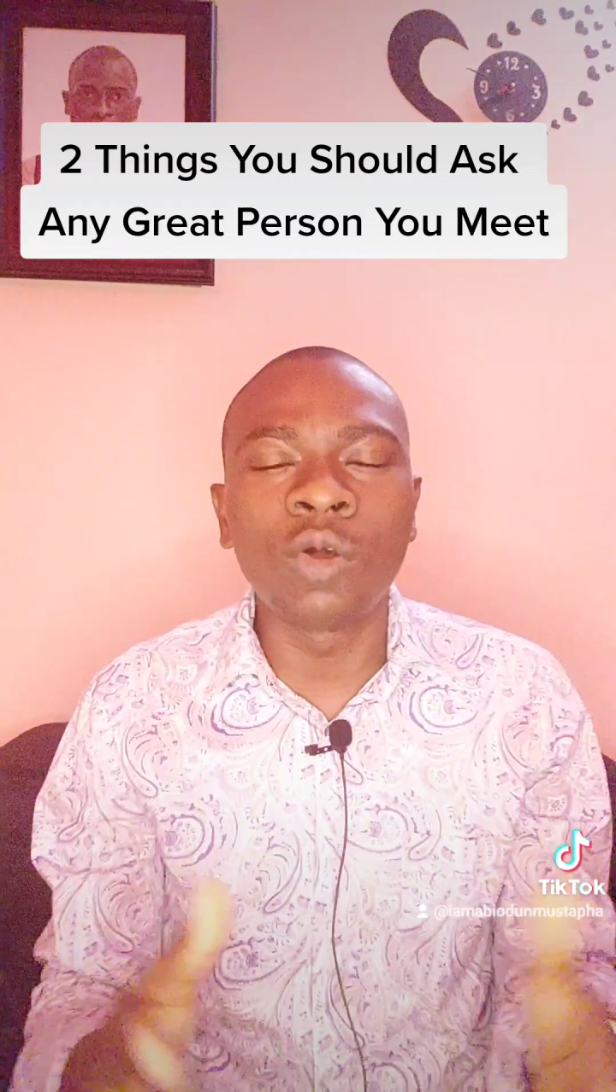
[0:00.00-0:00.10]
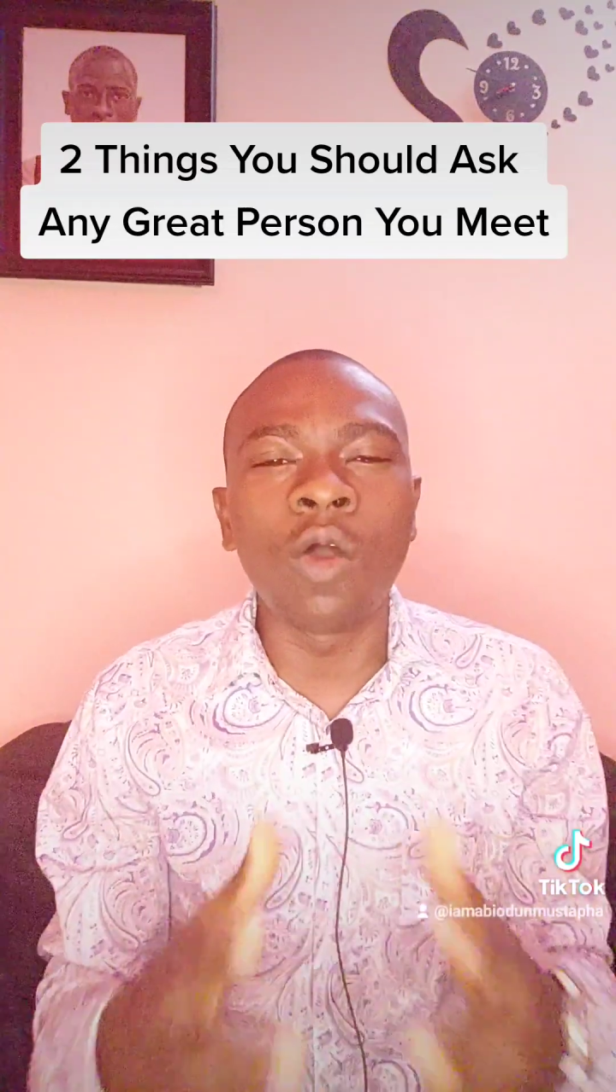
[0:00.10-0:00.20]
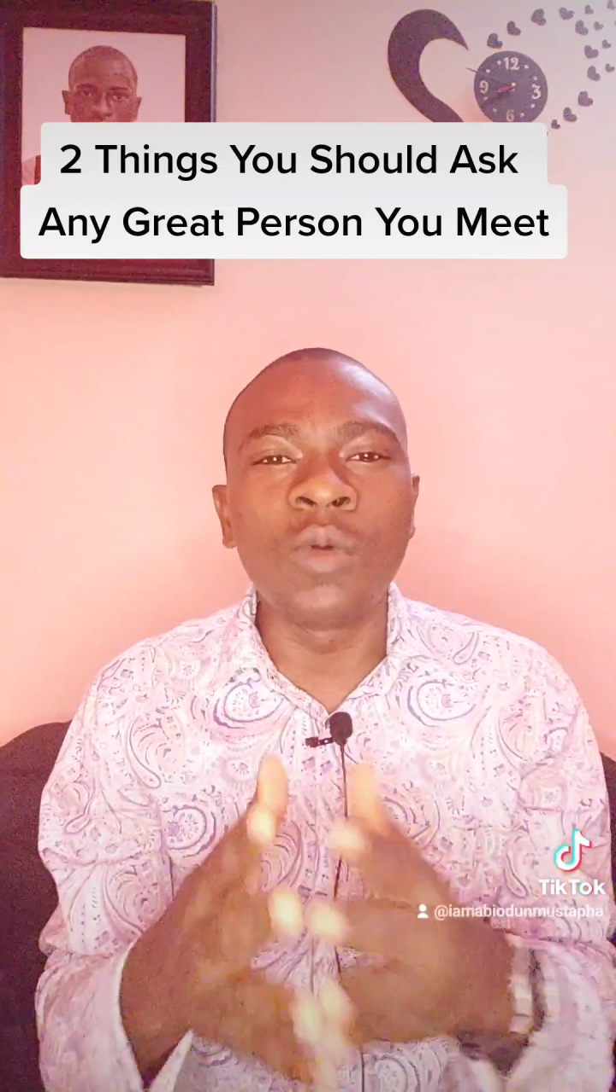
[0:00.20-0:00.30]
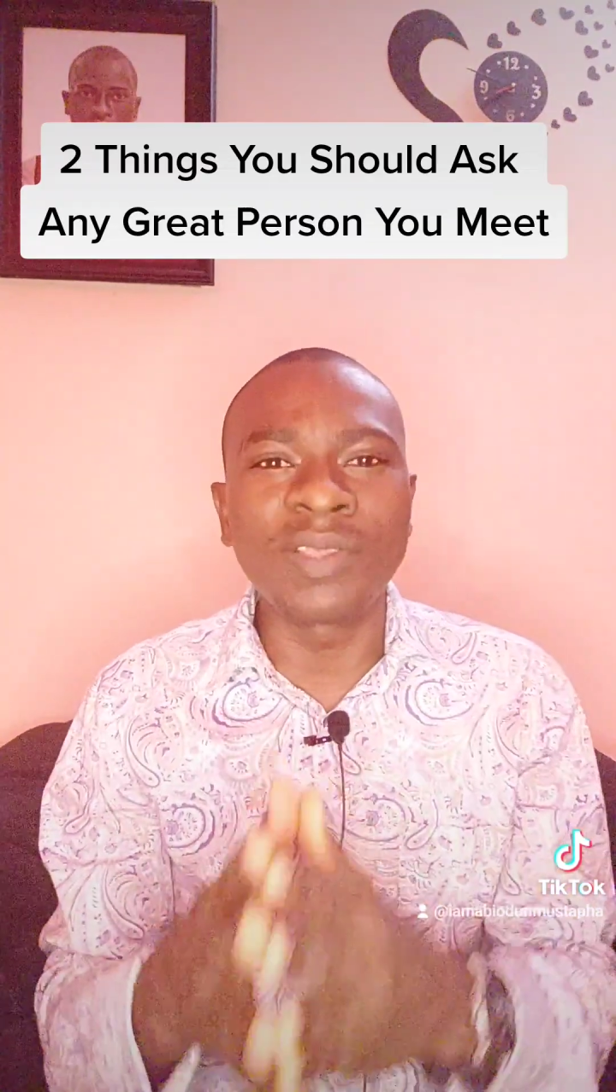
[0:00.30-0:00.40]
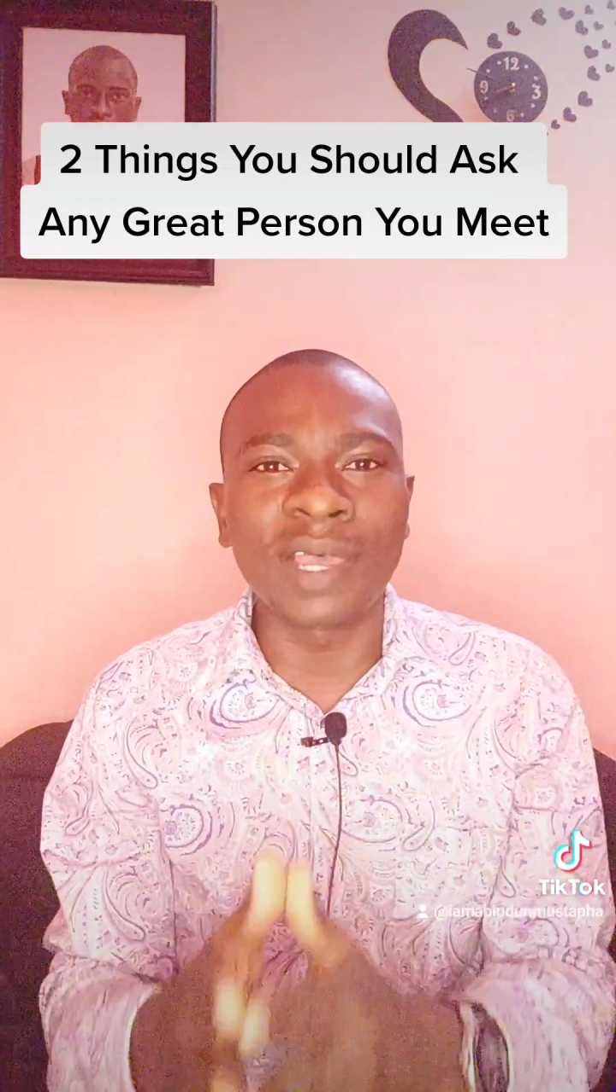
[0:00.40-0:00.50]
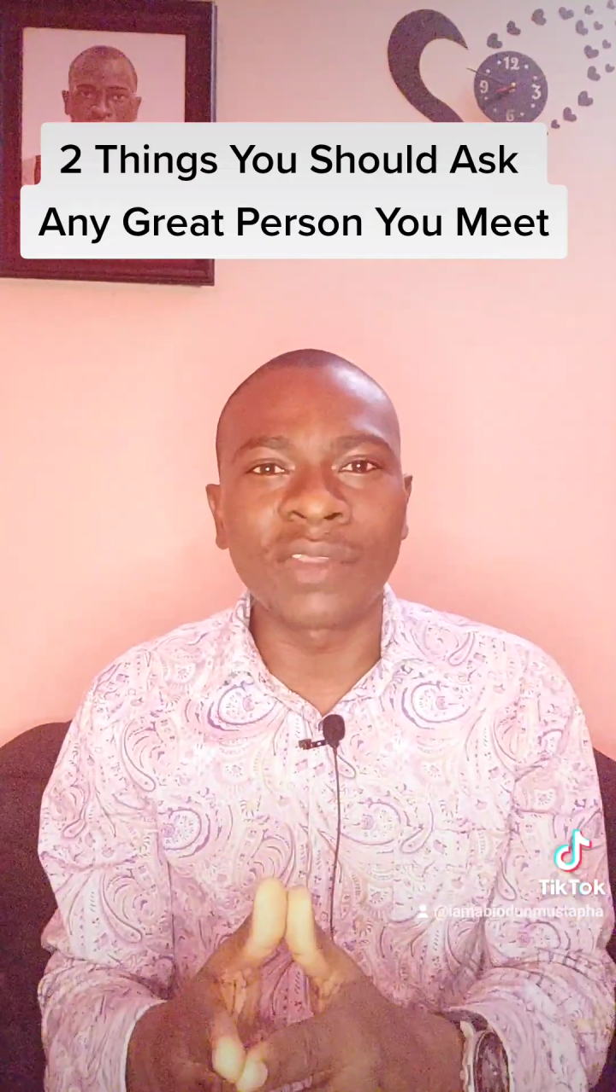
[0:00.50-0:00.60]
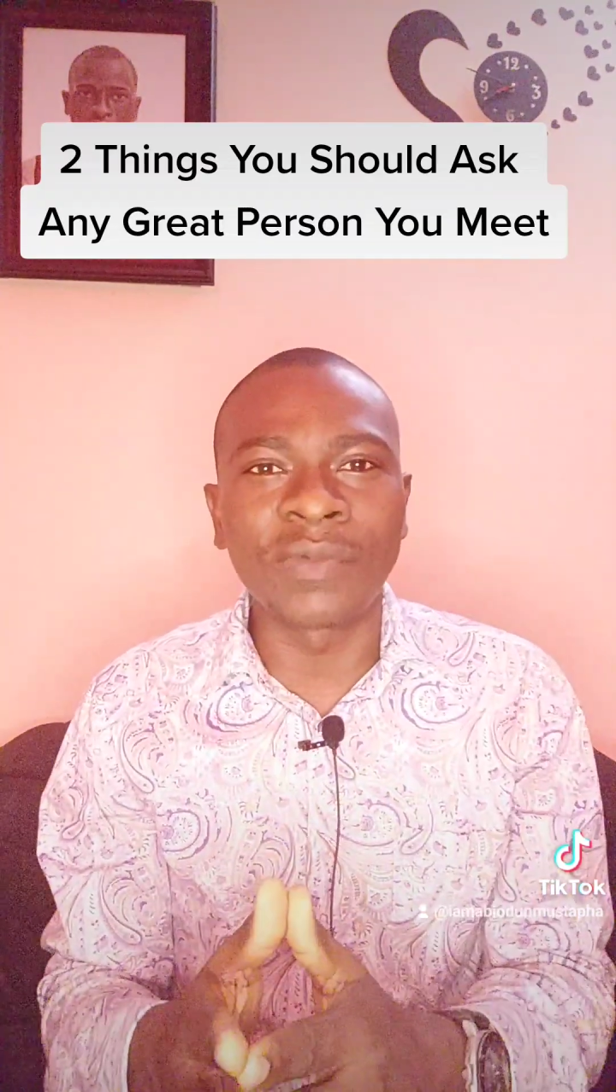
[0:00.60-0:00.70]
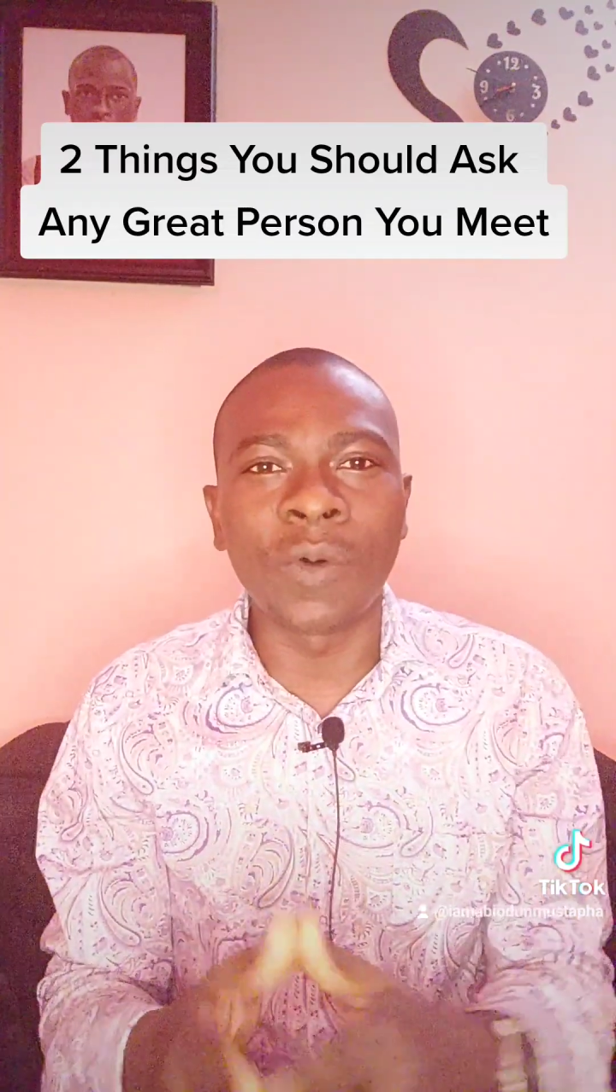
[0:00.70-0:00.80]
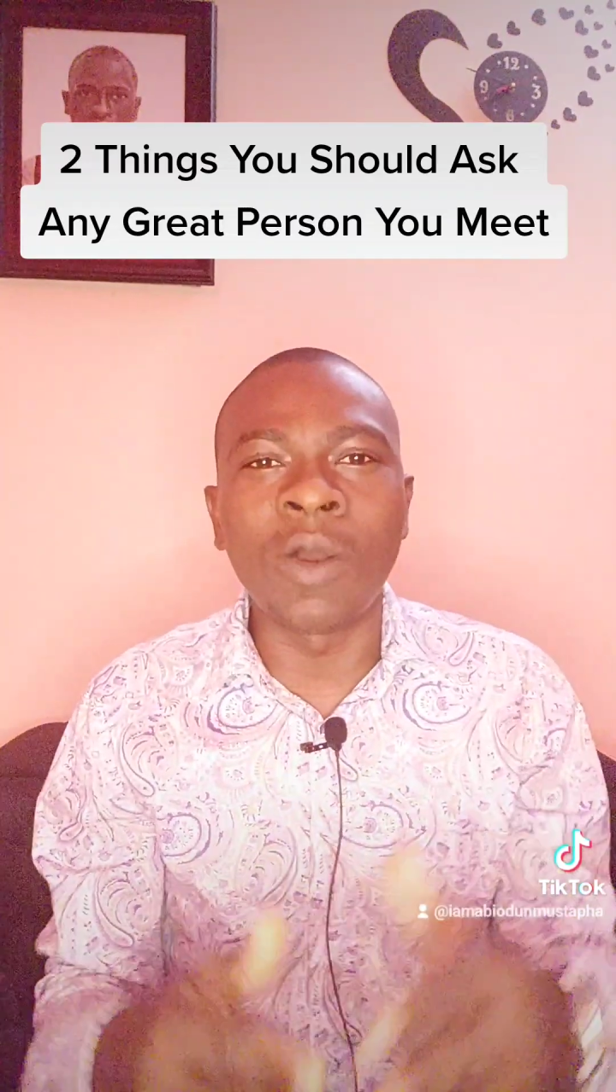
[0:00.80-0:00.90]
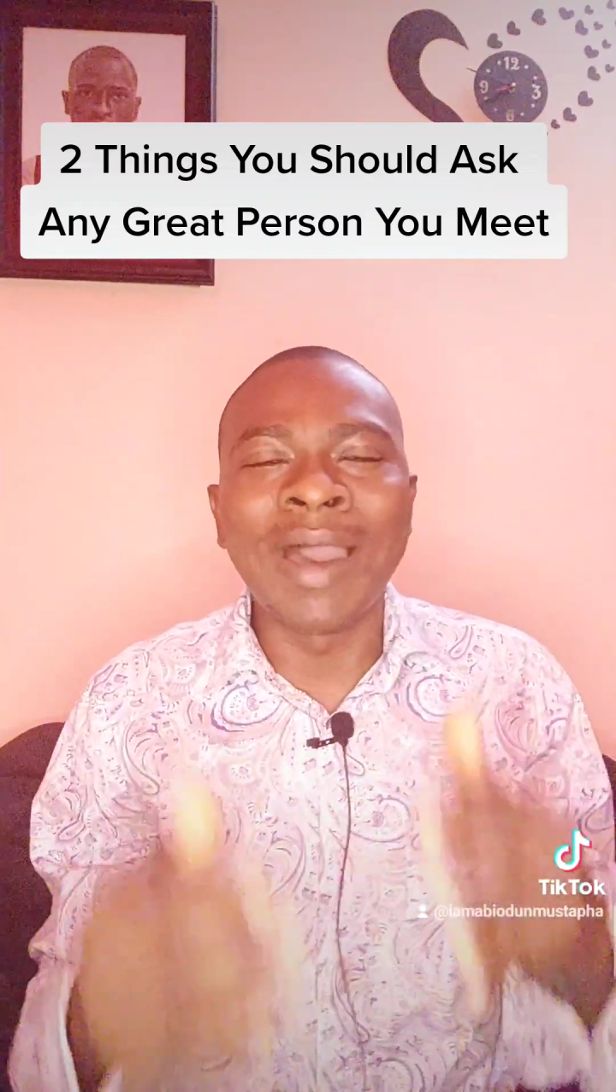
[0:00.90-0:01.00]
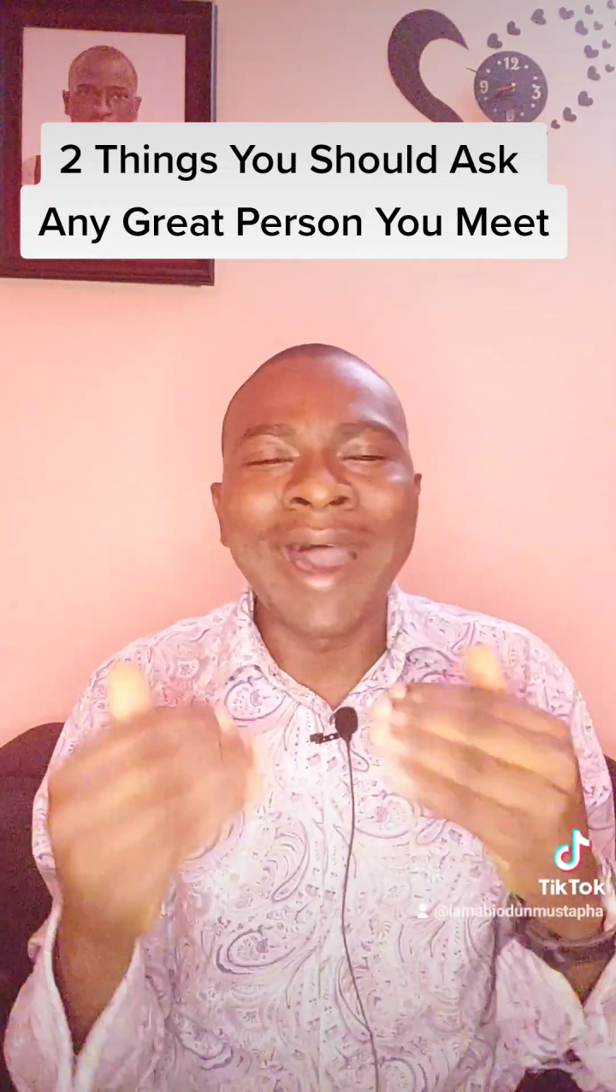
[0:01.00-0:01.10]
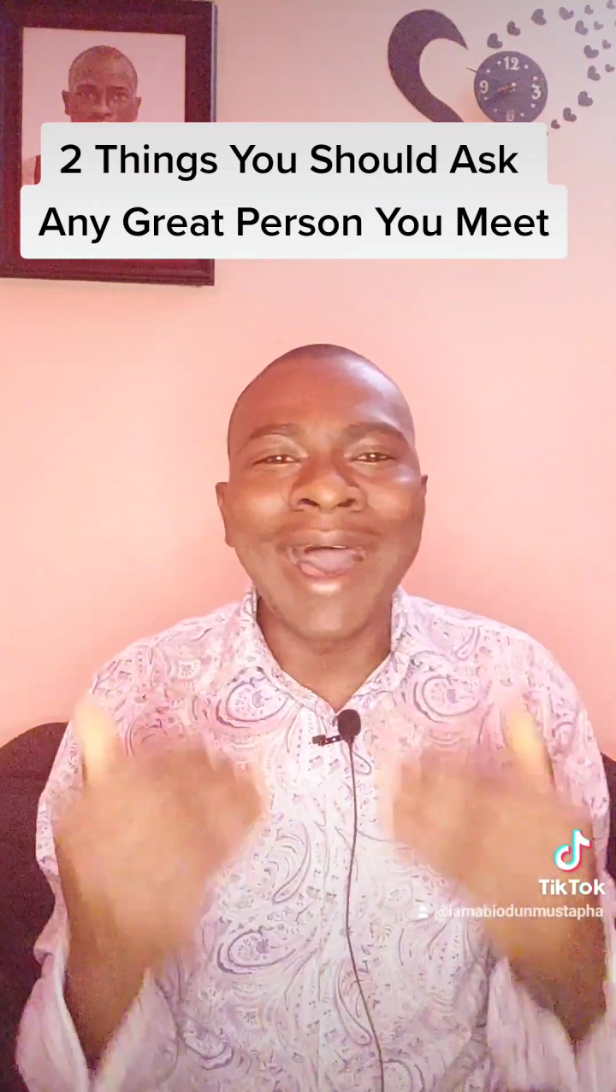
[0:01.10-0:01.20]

always ask for,